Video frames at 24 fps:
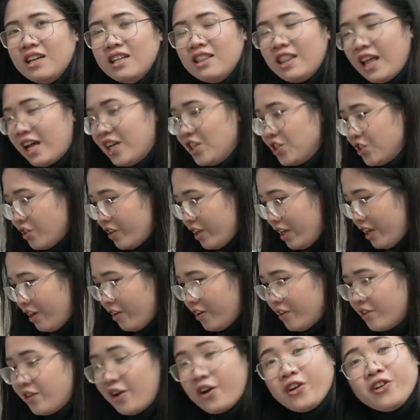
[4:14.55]
Lighter
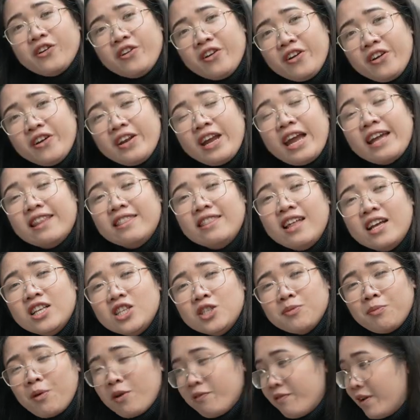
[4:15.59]
here, darker here, and
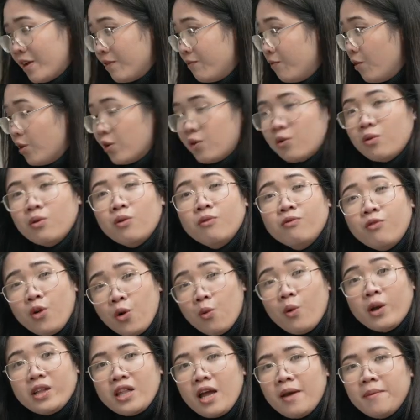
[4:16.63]
that's perfect for
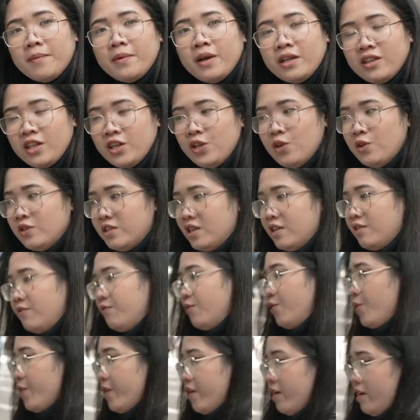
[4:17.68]
what I'm going to use it
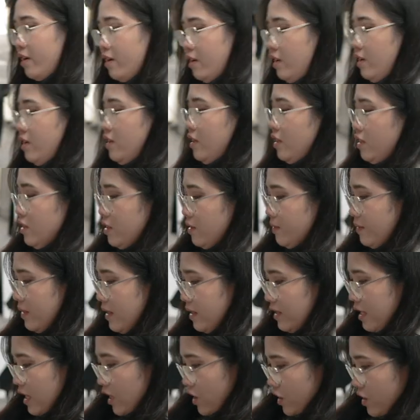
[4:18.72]
for. I'm going
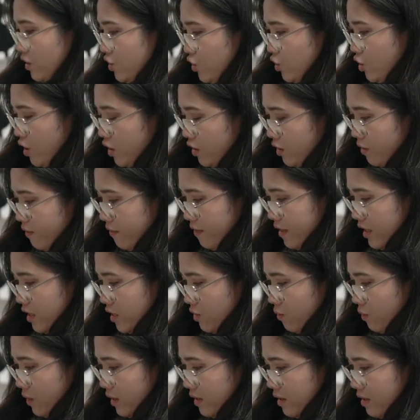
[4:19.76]
to take a shot of
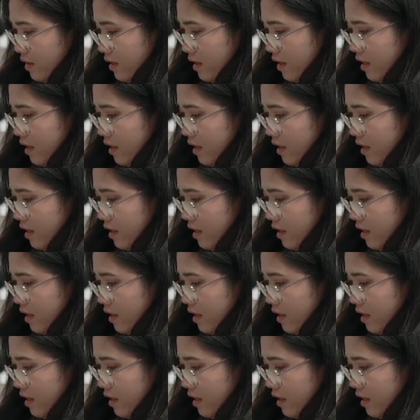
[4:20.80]
this one.